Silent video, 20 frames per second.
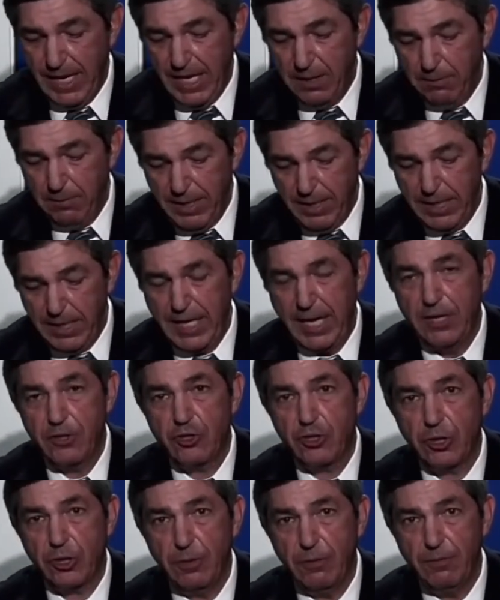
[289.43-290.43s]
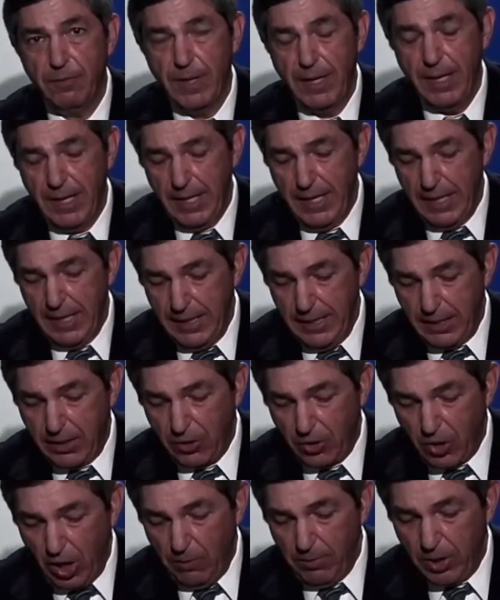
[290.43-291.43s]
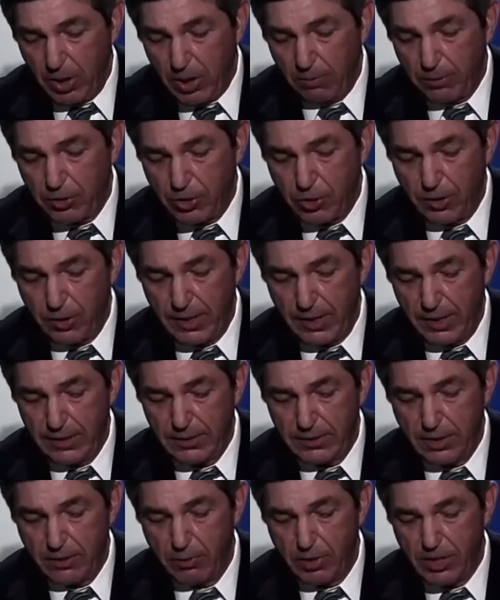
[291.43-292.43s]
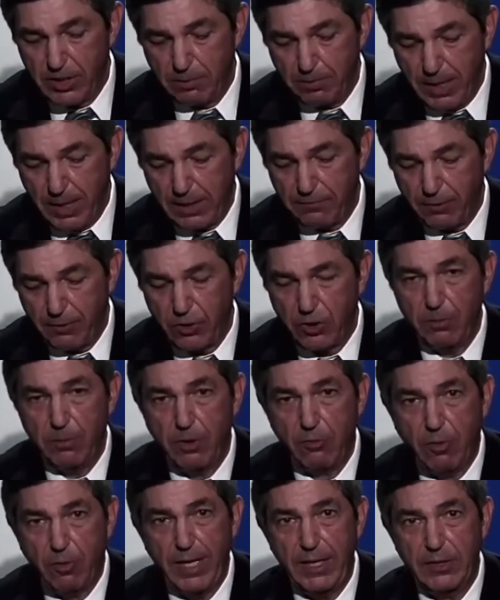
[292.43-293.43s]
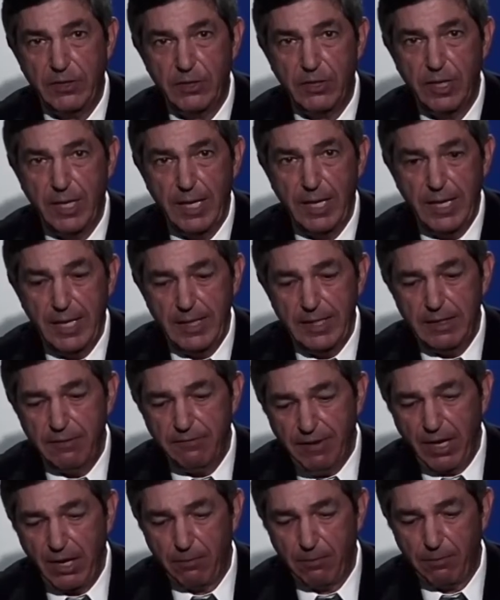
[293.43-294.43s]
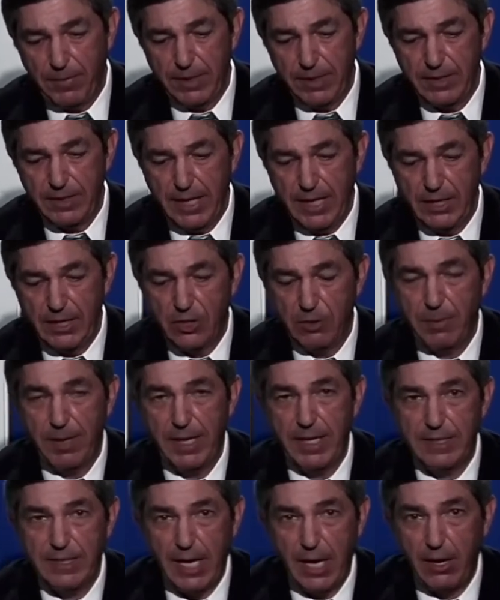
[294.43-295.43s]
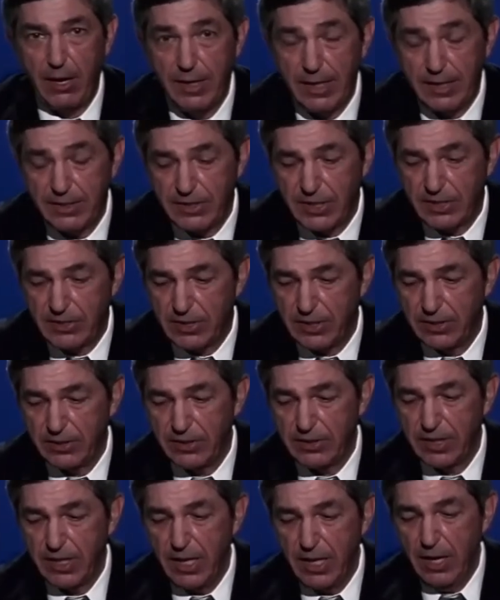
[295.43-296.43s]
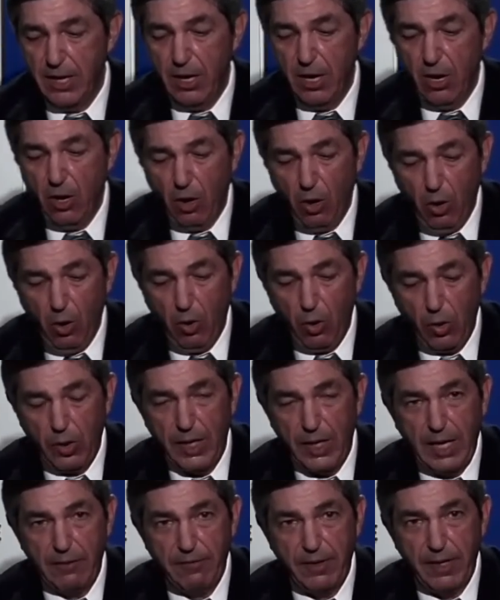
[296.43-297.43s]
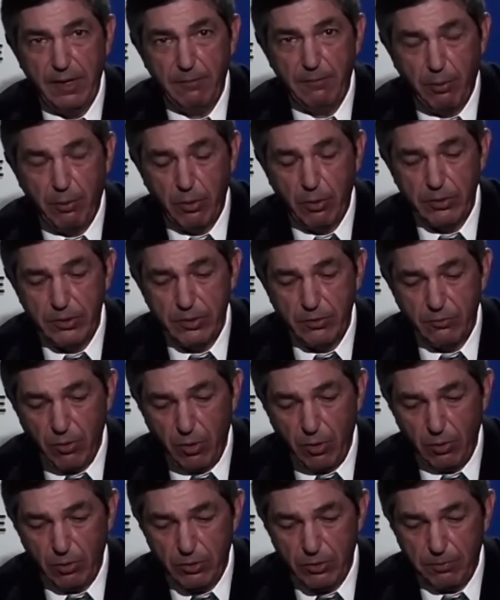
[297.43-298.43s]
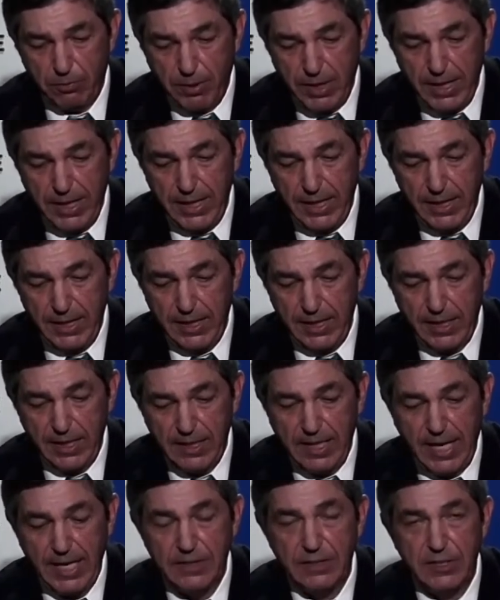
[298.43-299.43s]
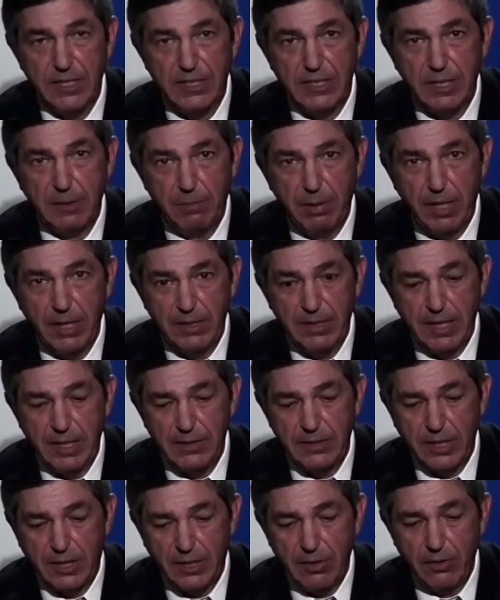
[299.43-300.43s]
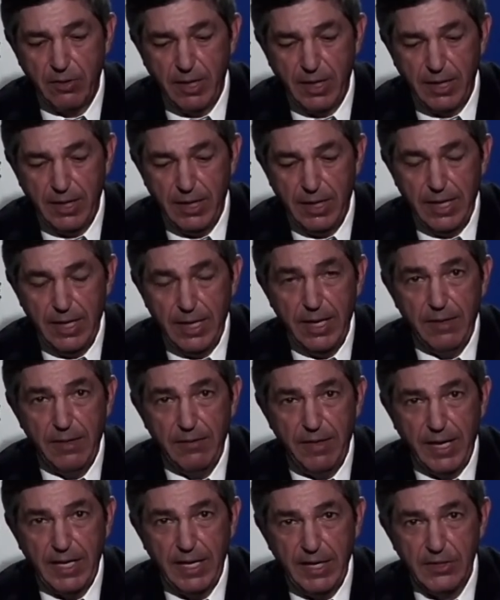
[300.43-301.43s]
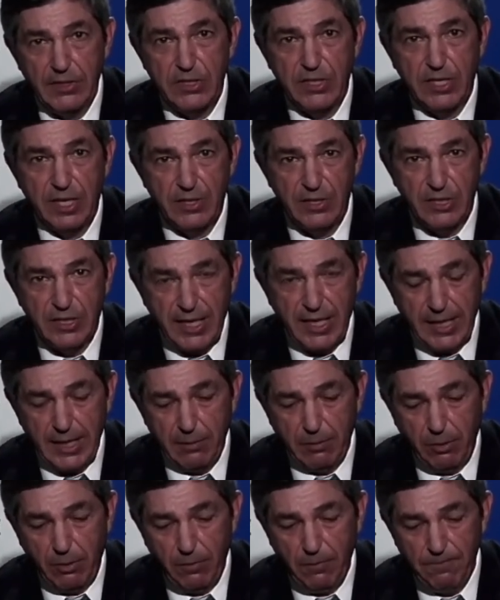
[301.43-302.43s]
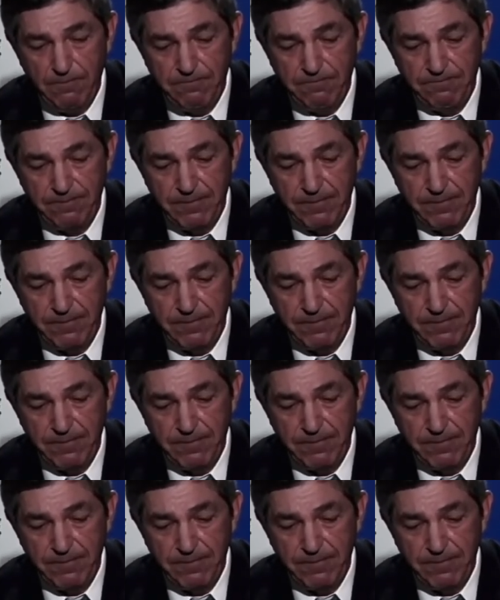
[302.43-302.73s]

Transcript: and mitigation, economic opportunities, respect for human rights, development, and humanitarian assistance all have an important role to play in enhancing stability and security that is sustainable.